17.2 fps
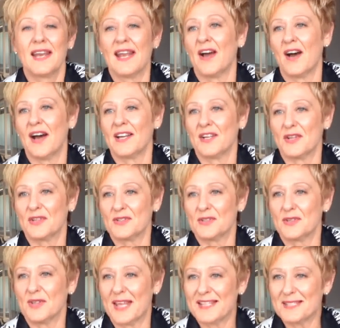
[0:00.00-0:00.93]
Now, I don't
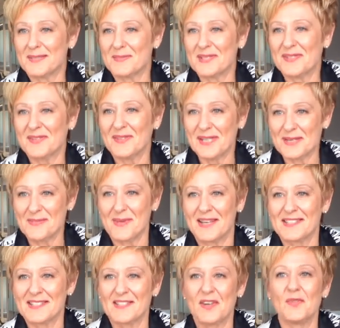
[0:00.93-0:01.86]
do that specifically
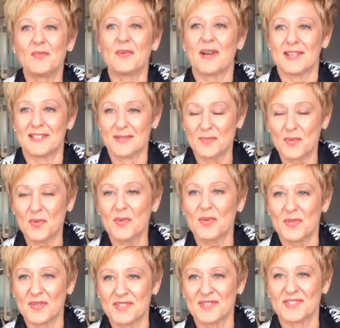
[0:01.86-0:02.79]
myself, but I
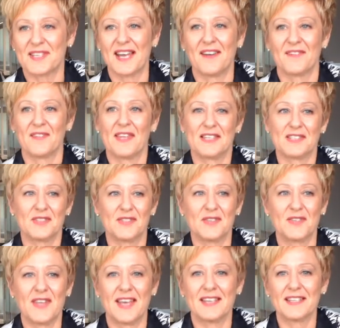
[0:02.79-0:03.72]
support the staff that
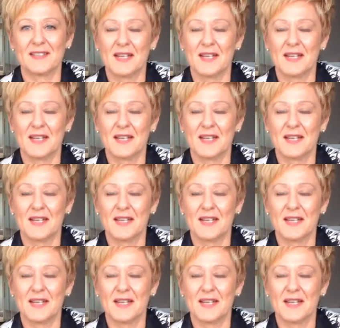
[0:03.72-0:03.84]
do that,